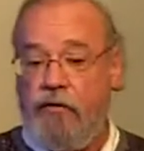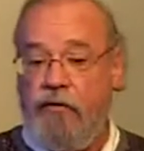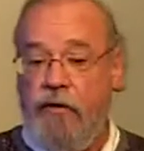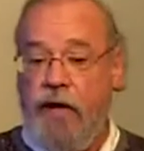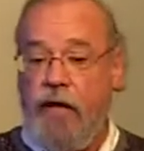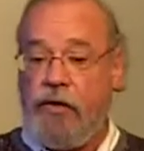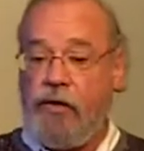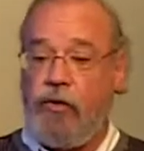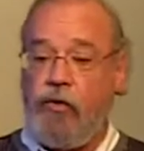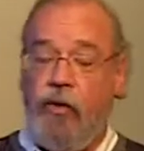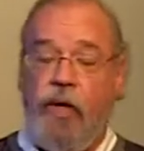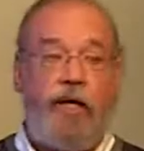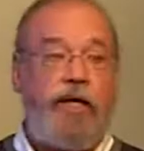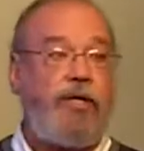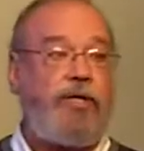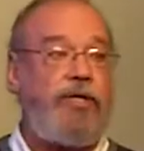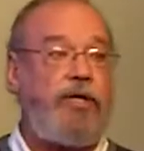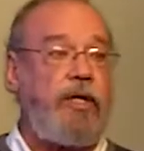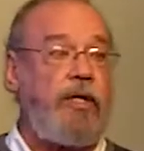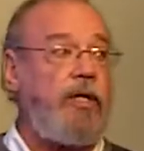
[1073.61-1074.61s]

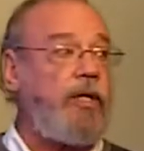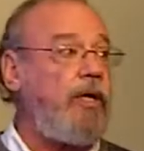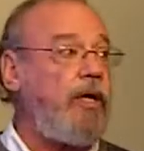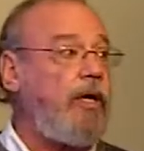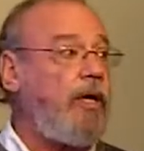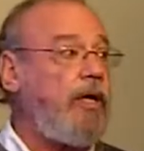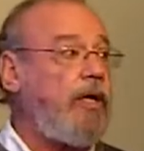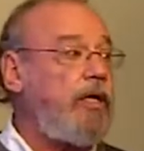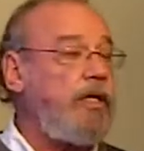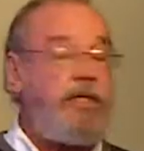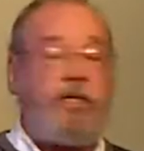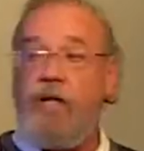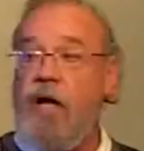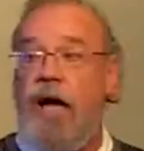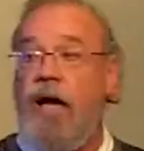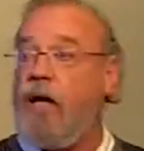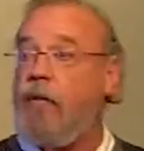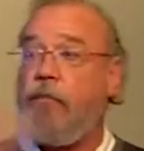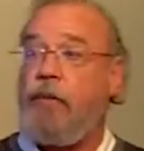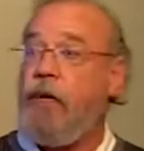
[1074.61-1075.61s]
evaluation is
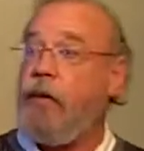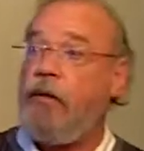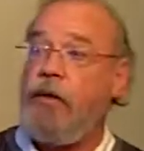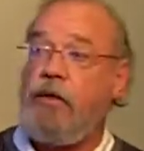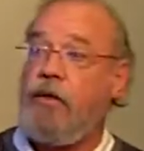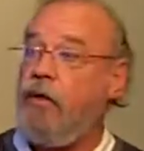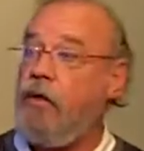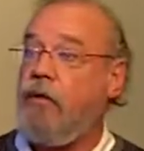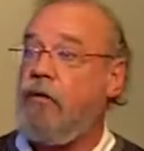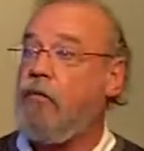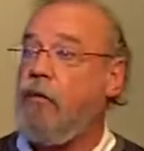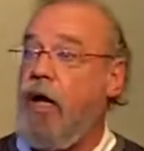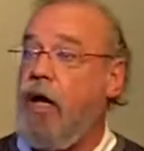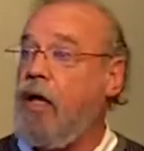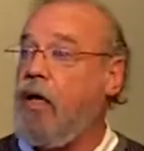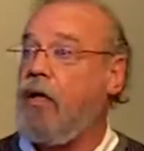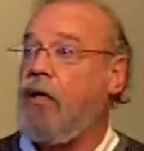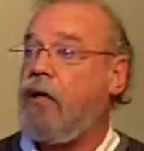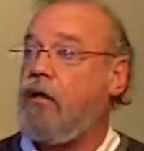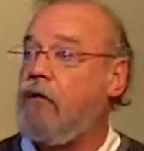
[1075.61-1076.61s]
not a biblical
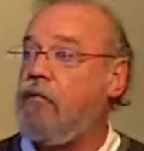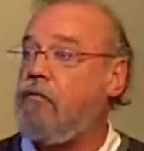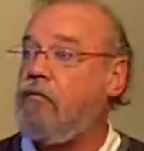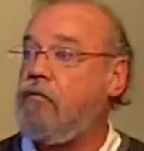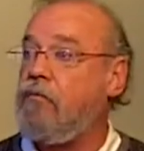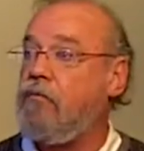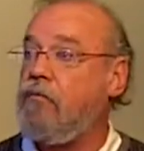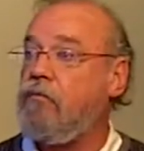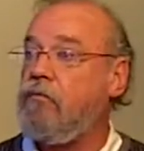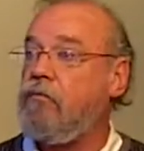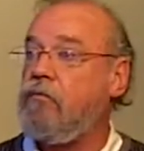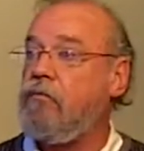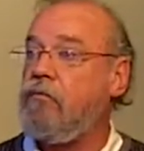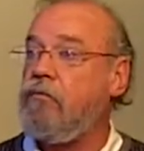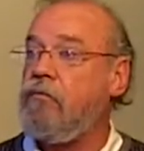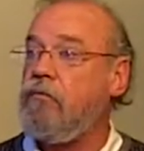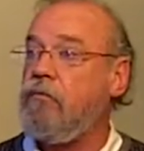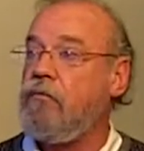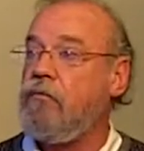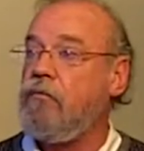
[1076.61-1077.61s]
model.
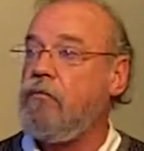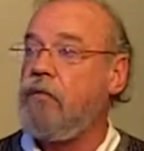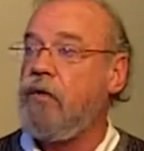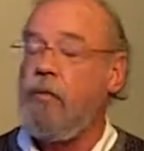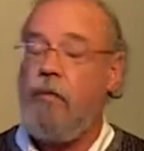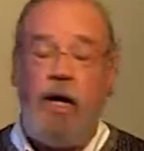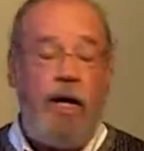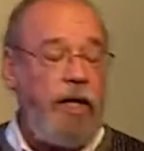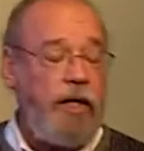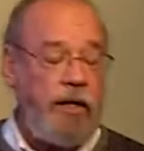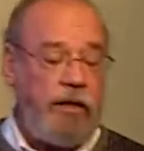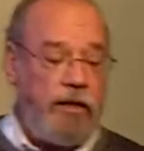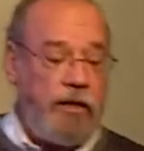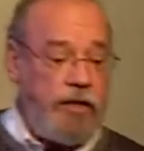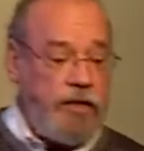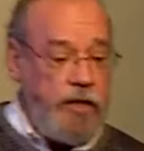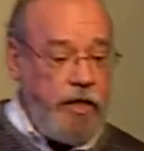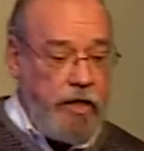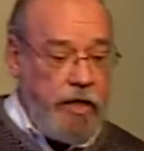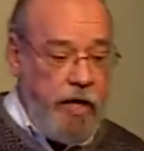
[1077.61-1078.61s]
The model
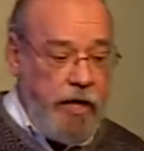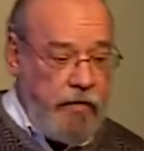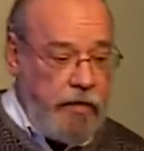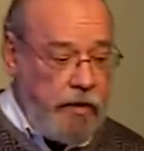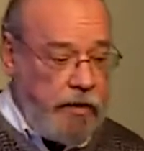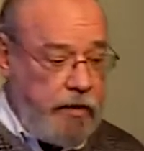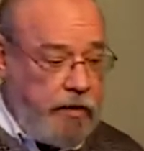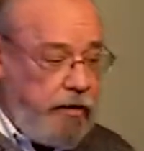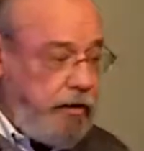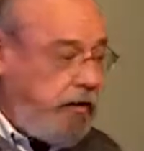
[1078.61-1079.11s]
is that